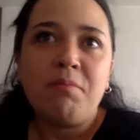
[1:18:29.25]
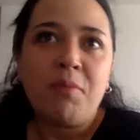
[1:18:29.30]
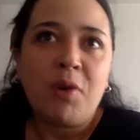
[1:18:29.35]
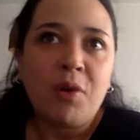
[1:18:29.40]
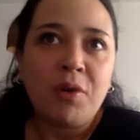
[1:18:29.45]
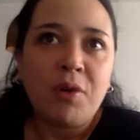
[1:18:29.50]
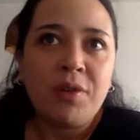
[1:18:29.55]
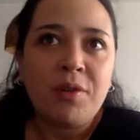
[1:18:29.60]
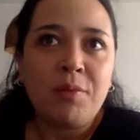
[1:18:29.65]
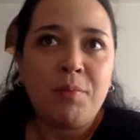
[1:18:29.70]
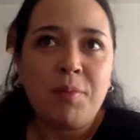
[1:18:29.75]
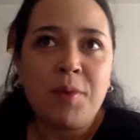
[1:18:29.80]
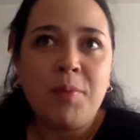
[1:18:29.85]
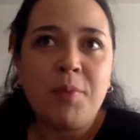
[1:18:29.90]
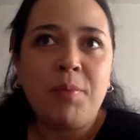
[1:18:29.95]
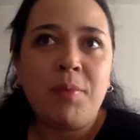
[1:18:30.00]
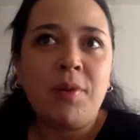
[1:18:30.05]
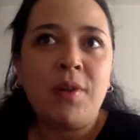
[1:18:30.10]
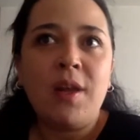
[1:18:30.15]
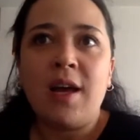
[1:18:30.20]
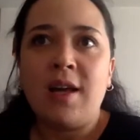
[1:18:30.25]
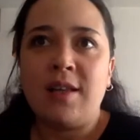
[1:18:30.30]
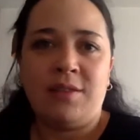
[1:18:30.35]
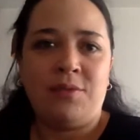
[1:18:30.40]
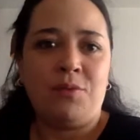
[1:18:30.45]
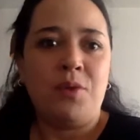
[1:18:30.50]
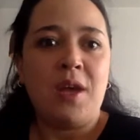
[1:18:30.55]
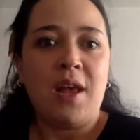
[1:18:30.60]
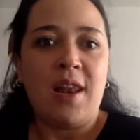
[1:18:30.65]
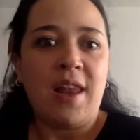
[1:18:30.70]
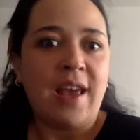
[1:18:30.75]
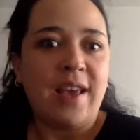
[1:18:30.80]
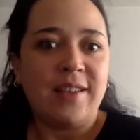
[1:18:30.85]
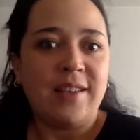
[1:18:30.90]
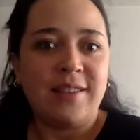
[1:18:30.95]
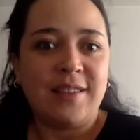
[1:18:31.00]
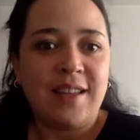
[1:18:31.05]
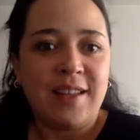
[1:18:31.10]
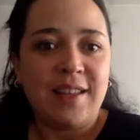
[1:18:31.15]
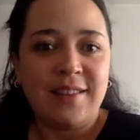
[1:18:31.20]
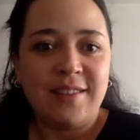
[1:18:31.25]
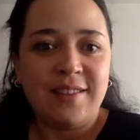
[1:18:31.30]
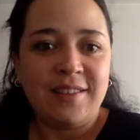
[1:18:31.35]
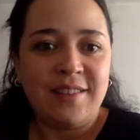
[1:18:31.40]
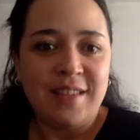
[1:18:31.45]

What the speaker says: other people has realized that